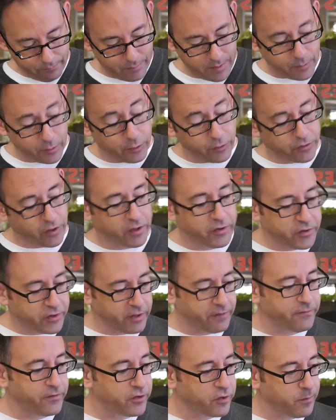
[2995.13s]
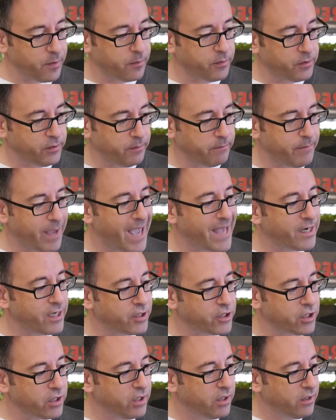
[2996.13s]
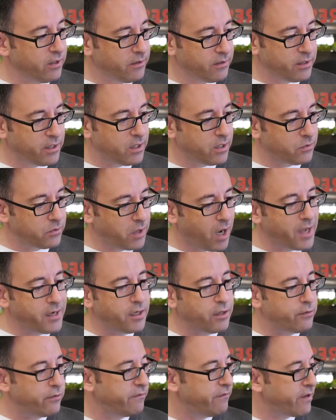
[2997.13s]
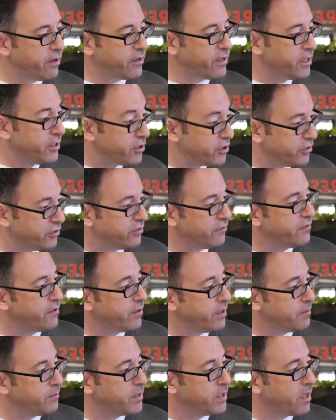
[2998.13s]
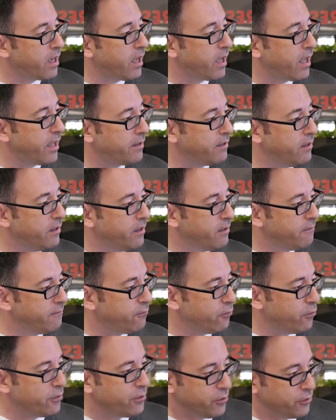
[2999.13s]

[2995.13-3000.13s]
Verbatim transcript: people use our stuff is to be able to manage, you know, nine hundred variations of their A P I for